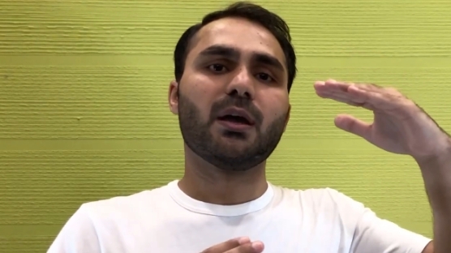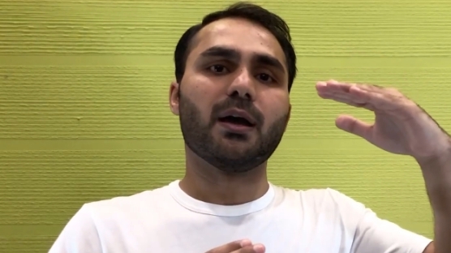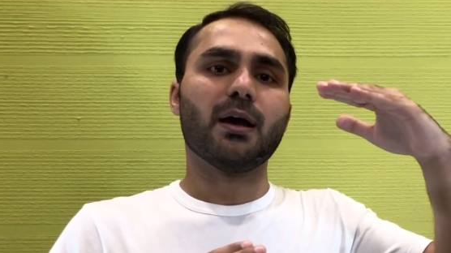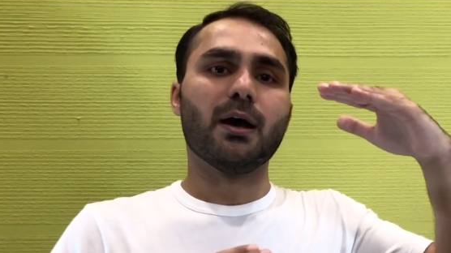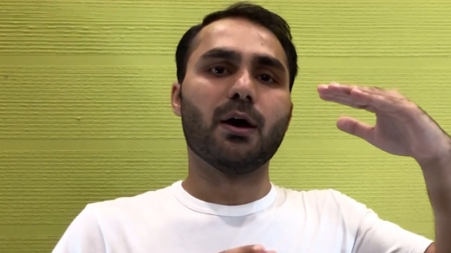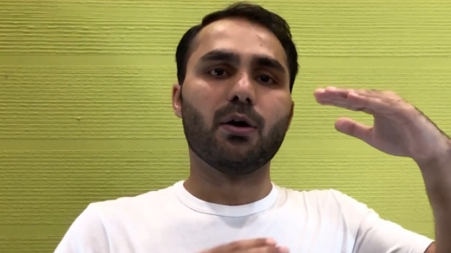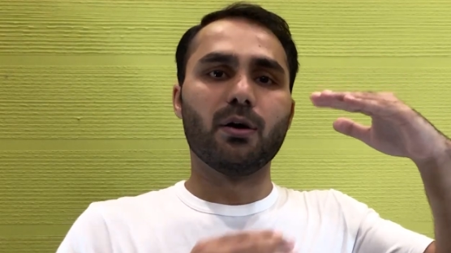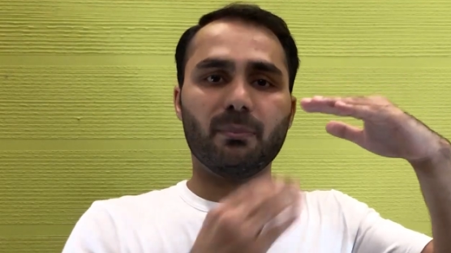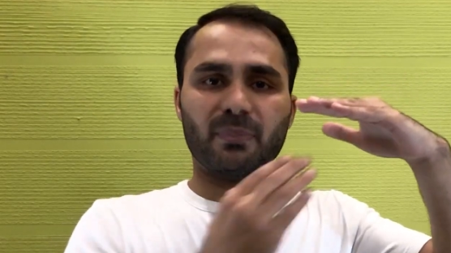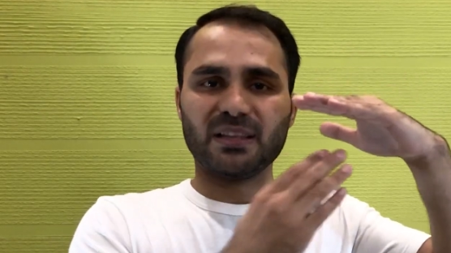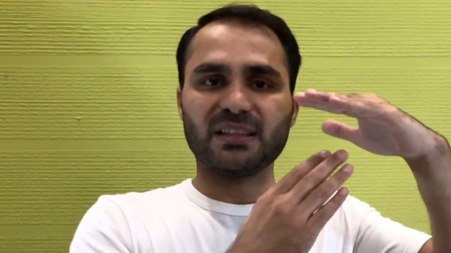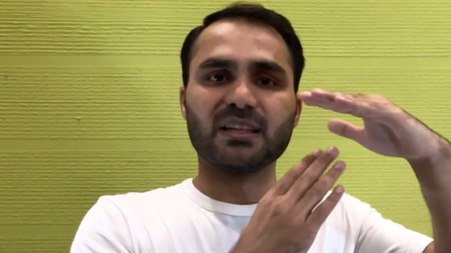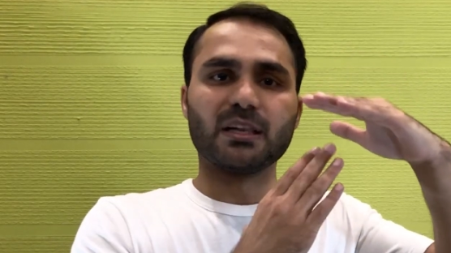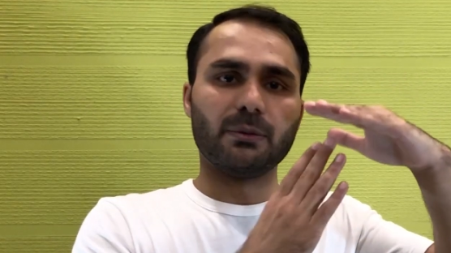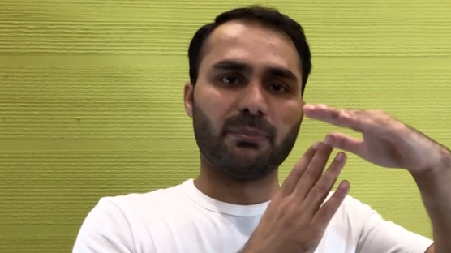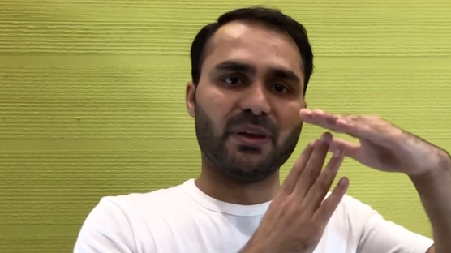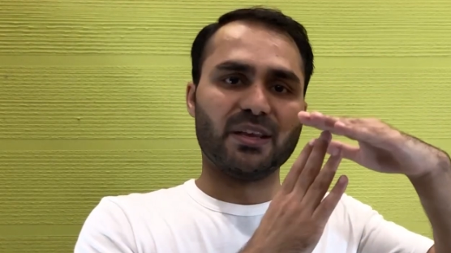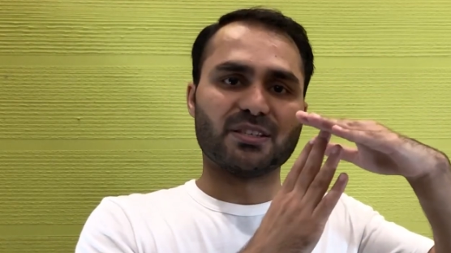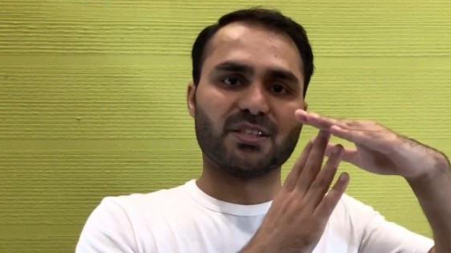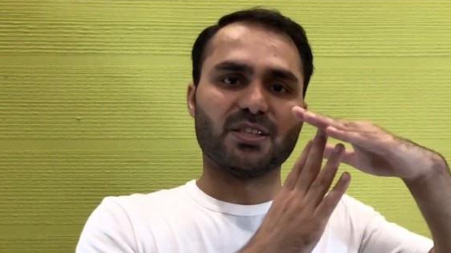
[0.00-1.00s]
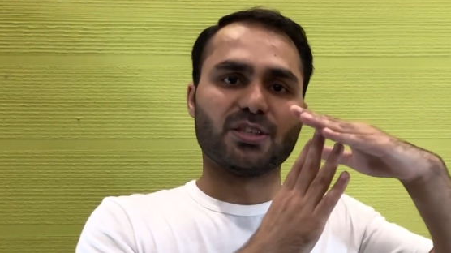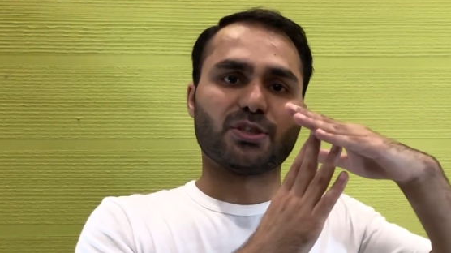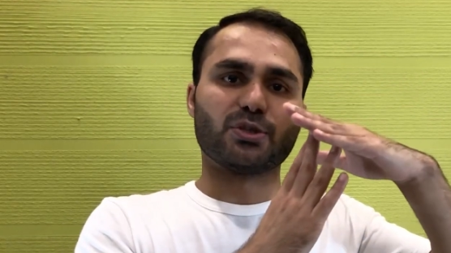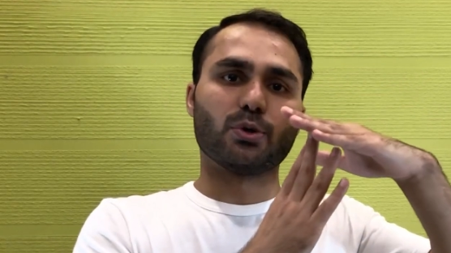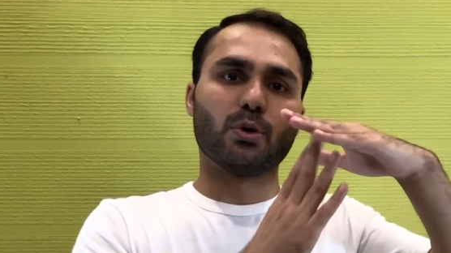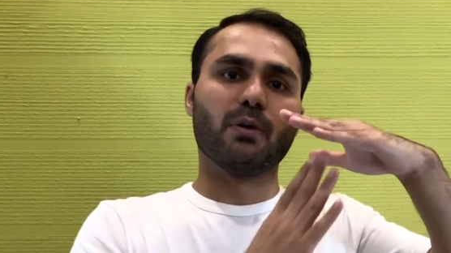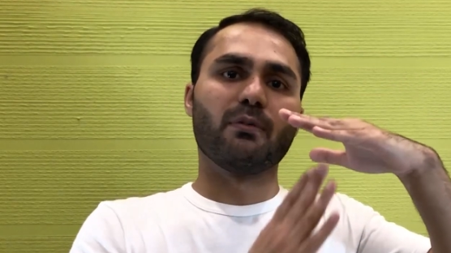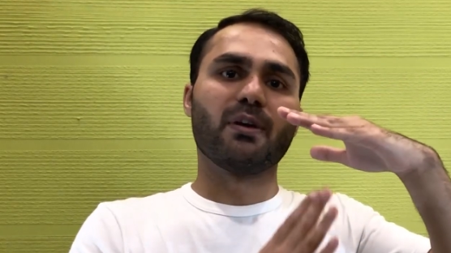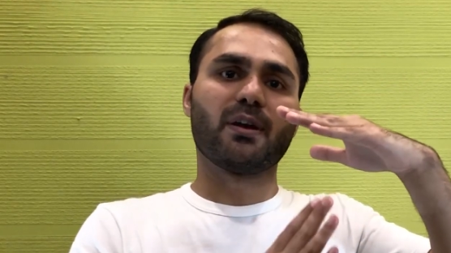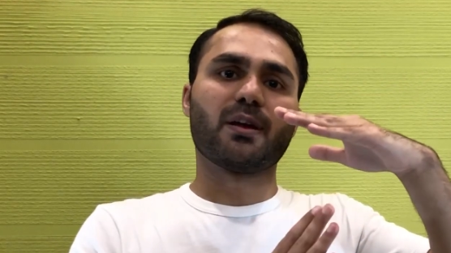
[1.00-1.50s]
on monthly basis
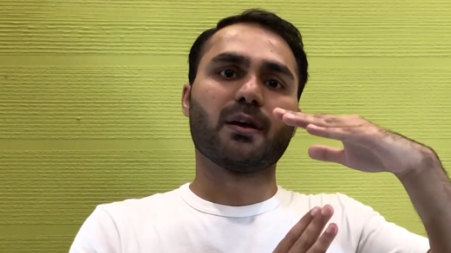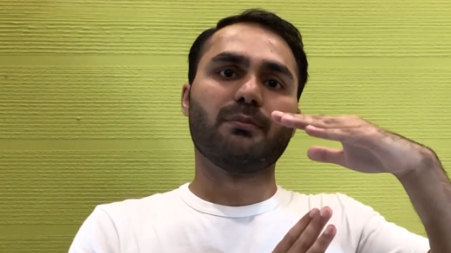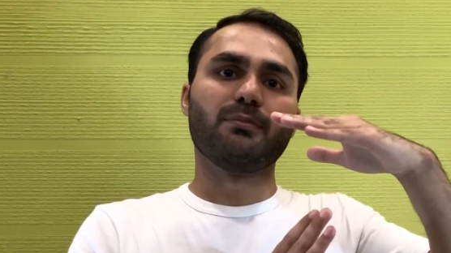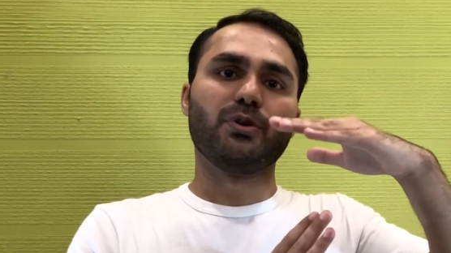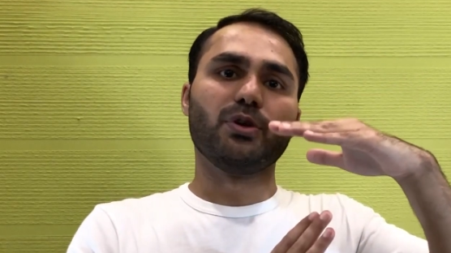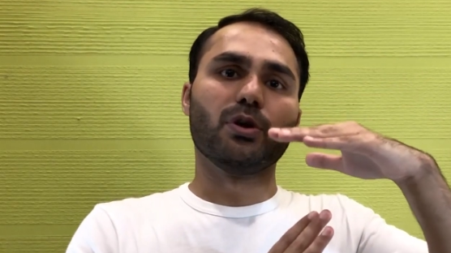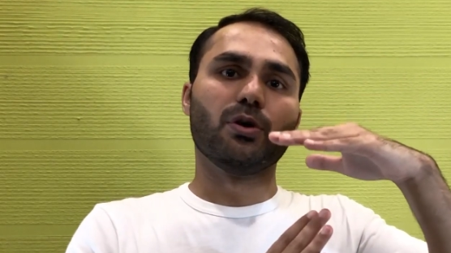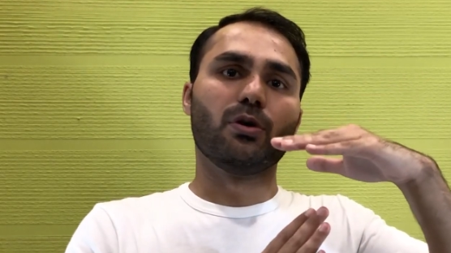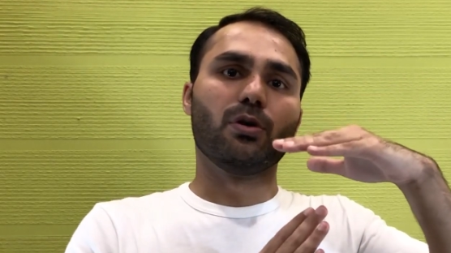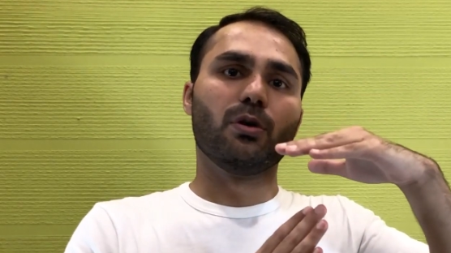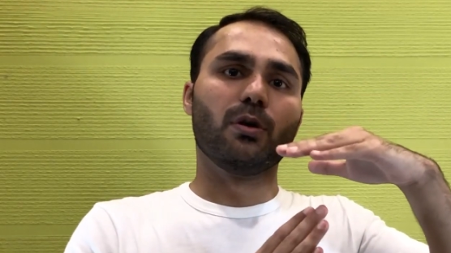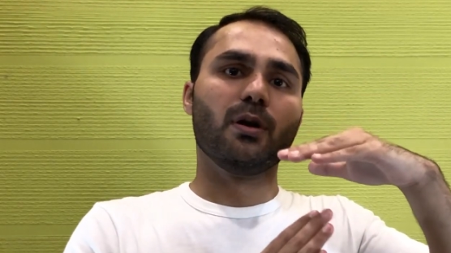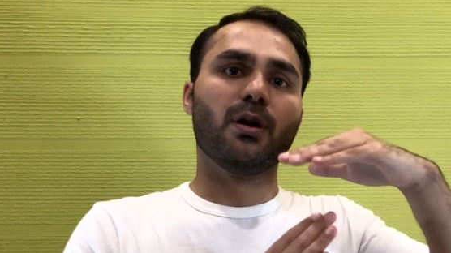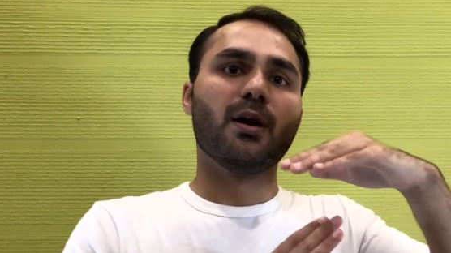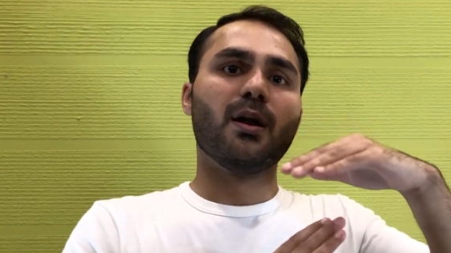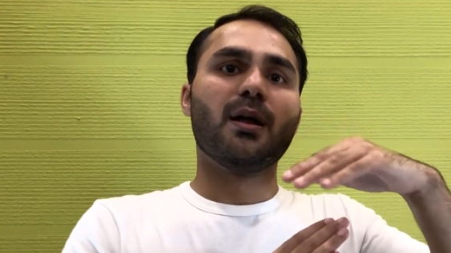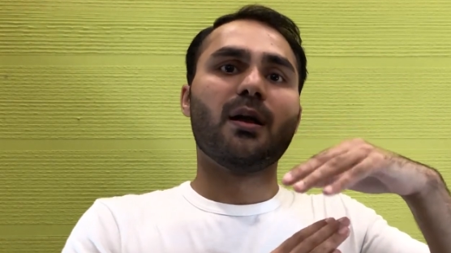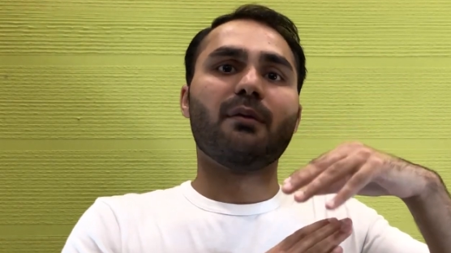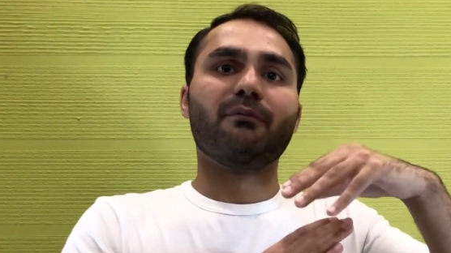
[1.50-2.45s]
to overcome your